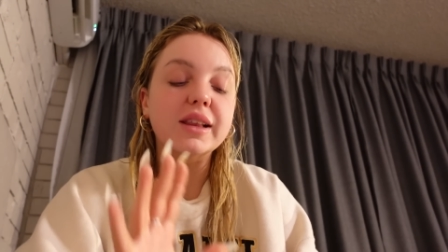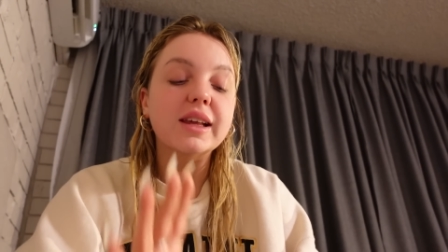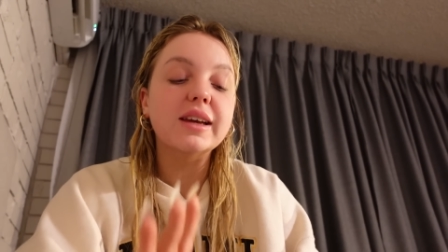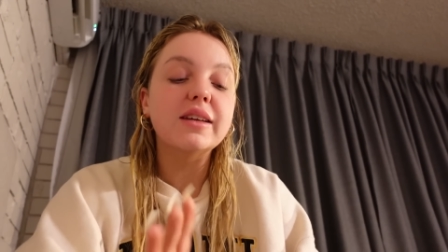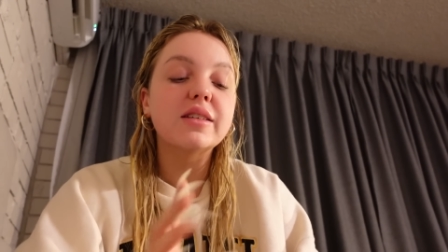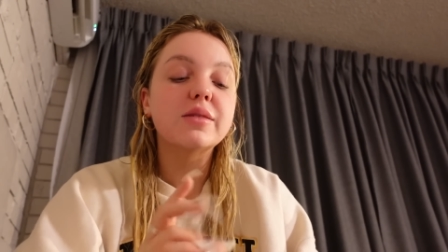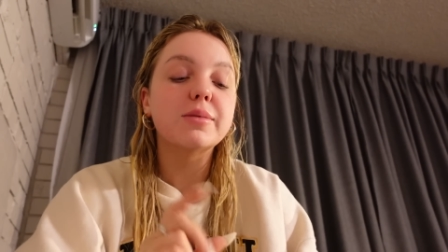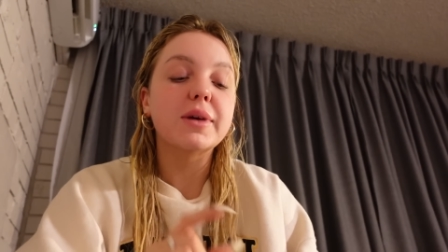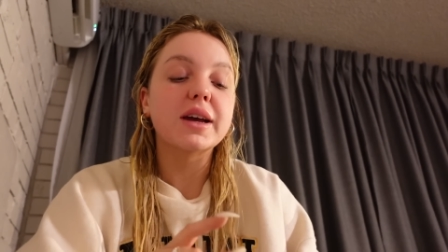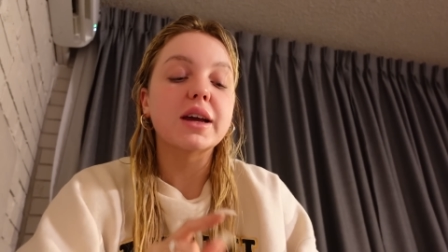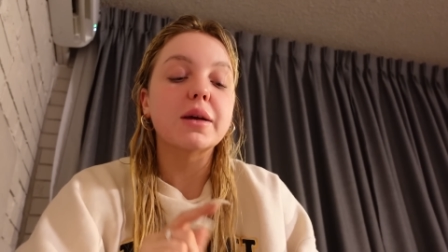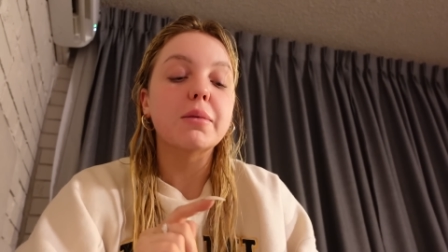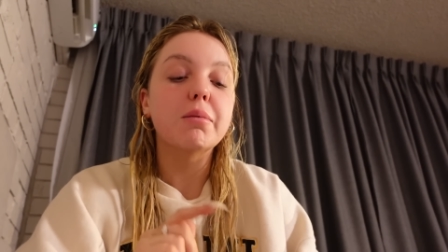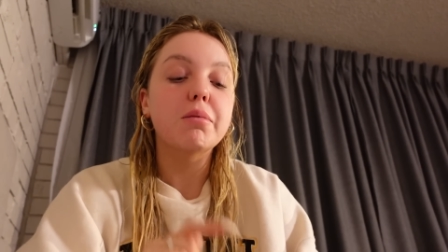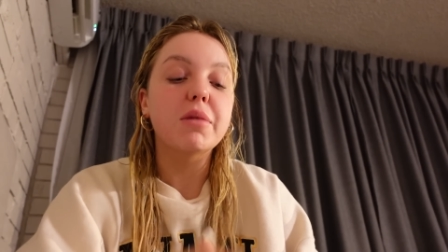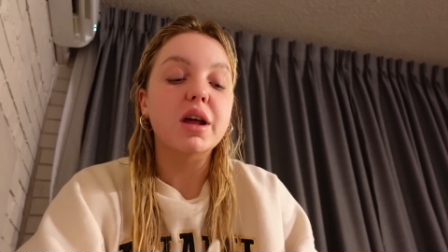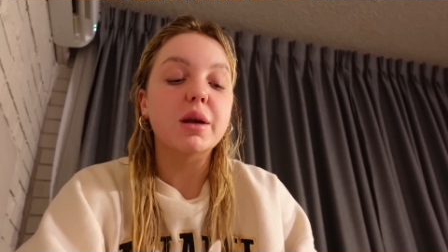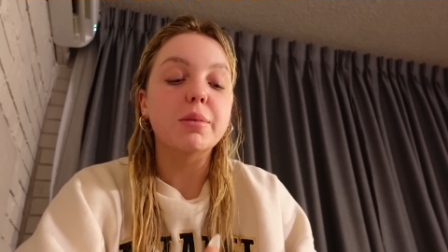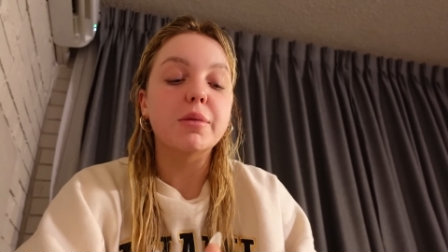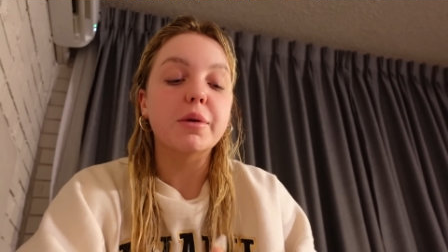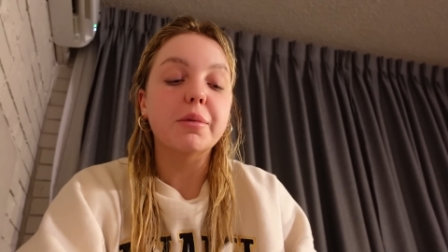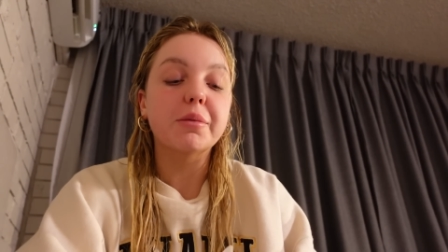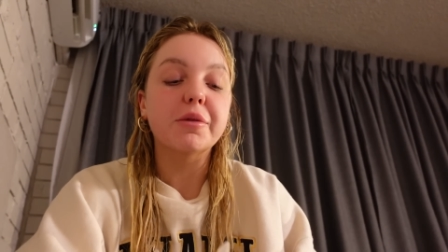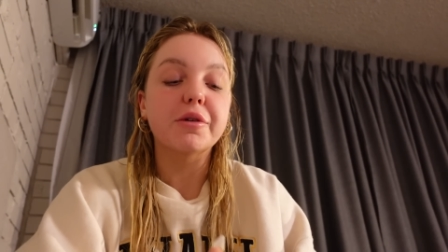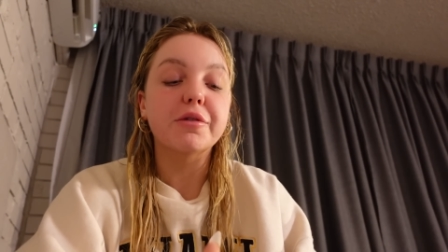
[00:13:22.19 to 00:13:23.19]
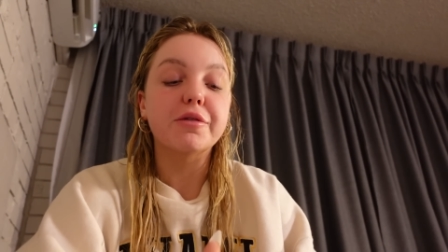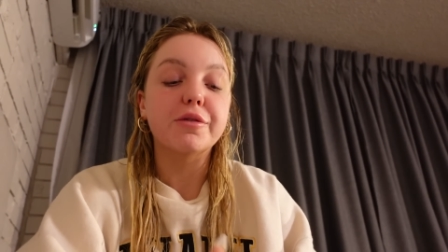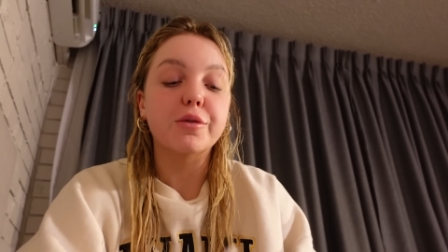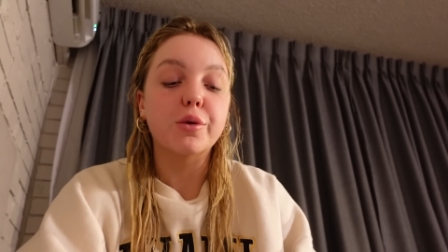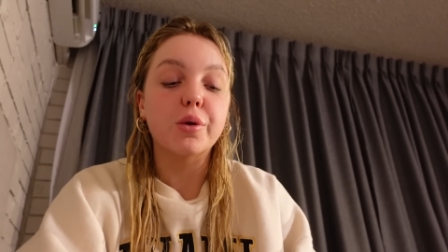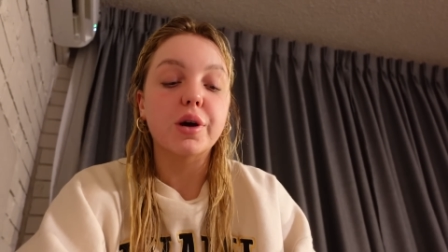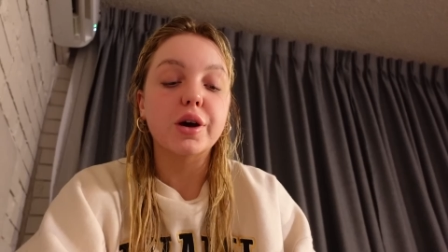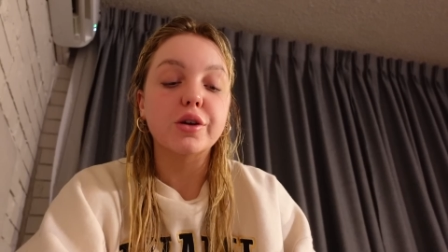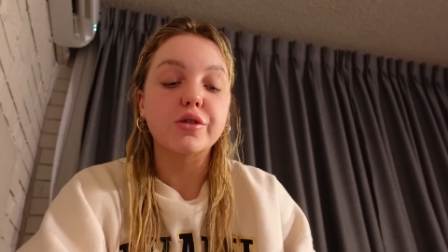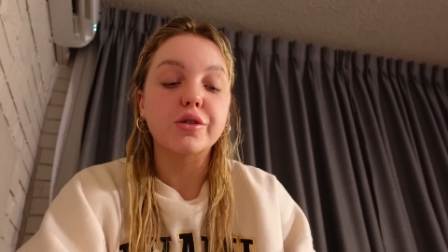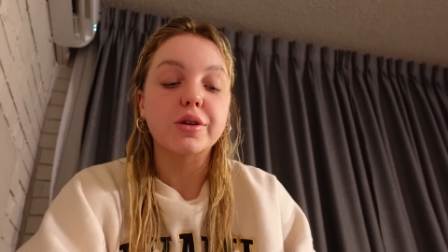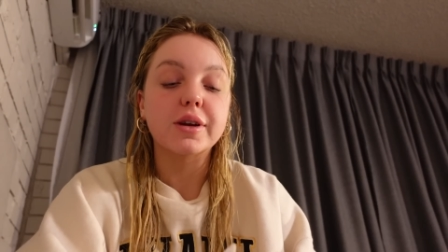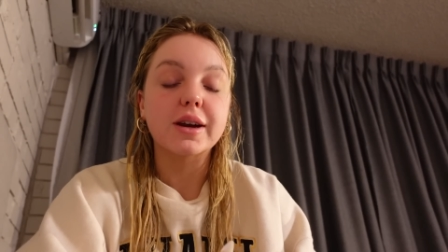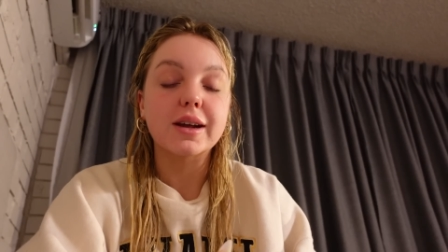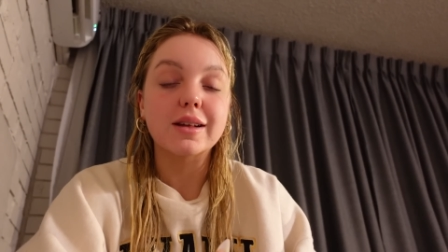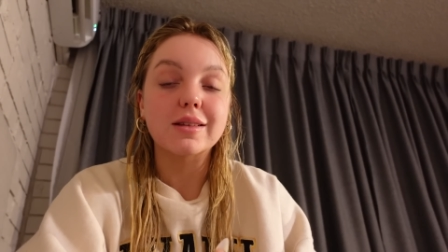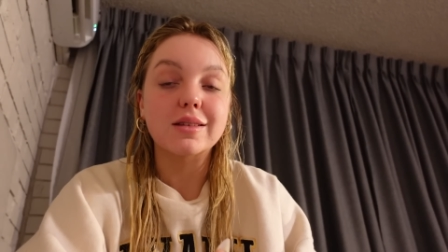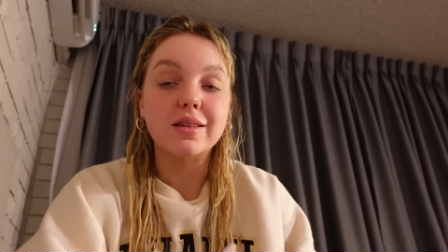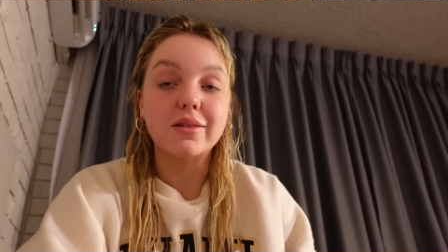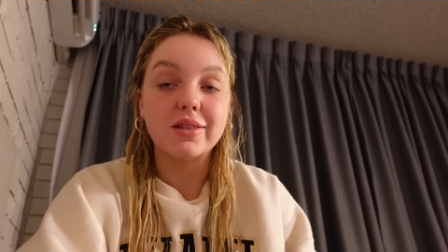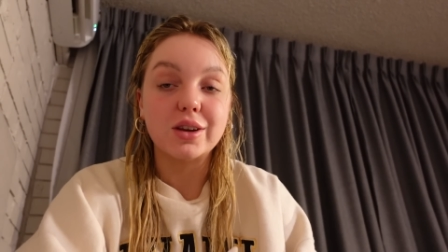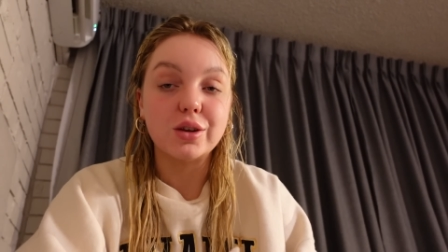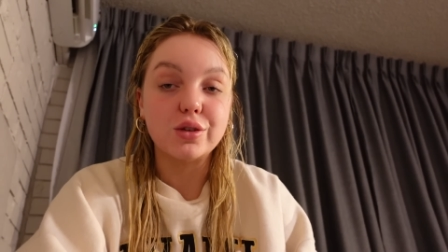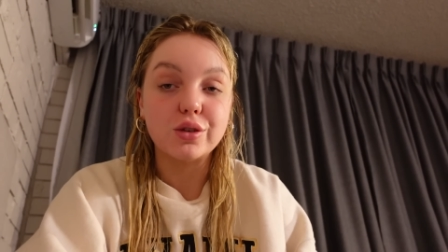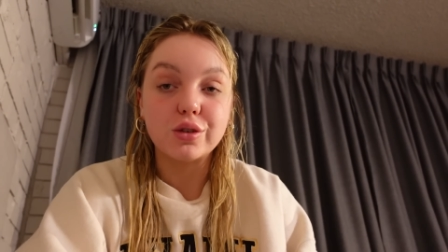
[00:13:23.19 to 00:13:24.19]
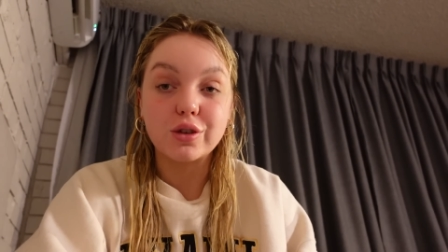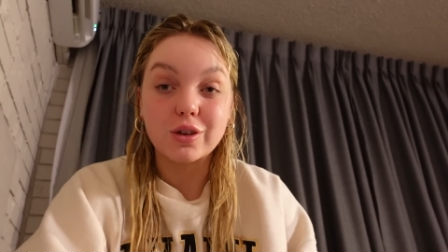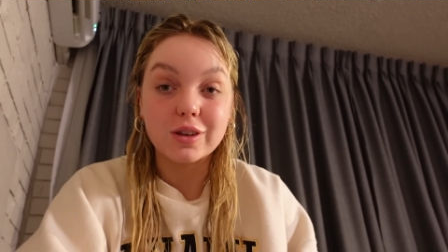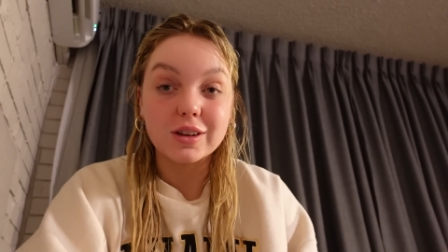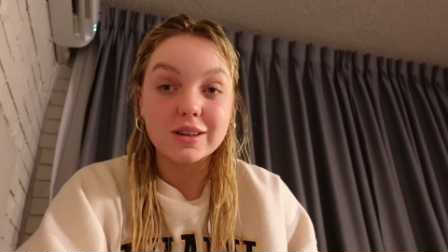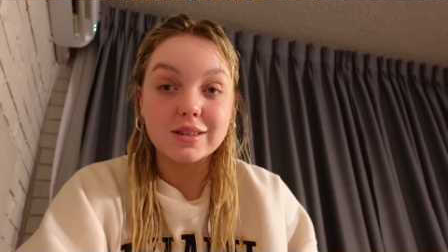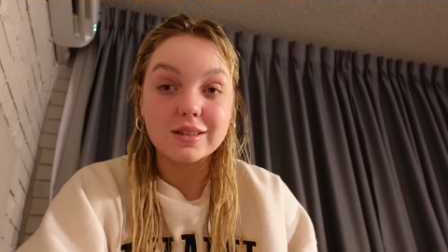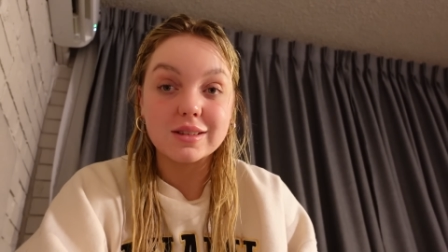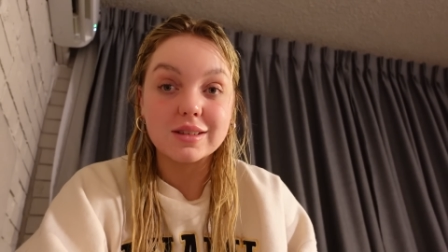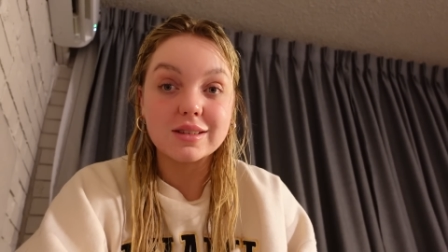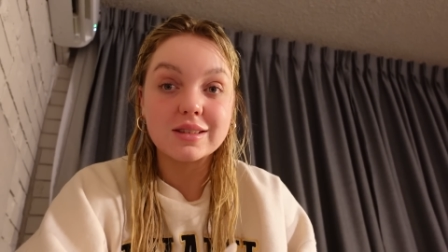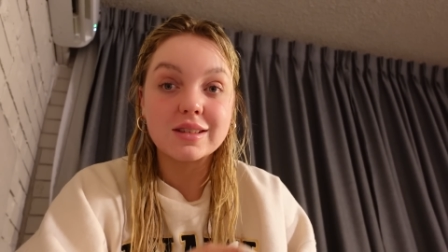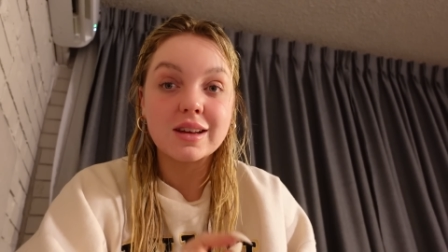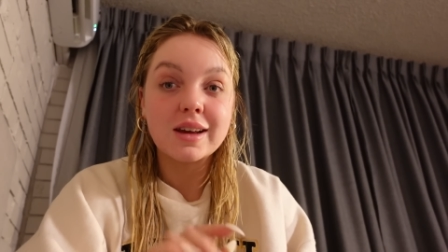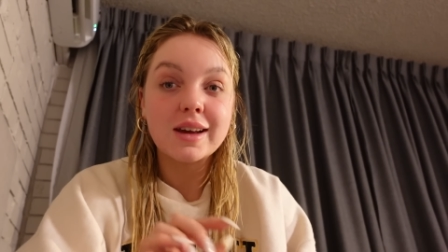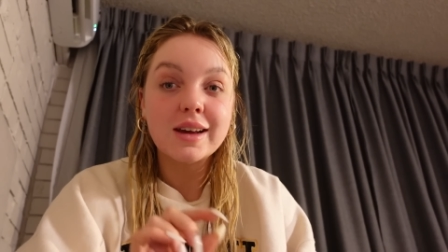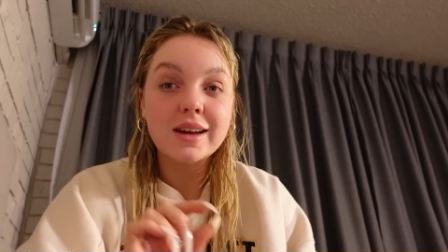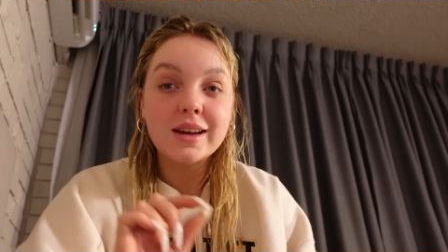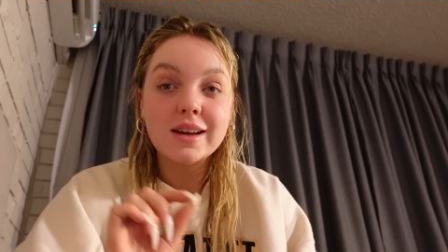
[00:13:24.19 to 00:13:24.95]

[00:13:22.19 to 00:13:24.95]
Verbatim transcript: least make a minimum of $472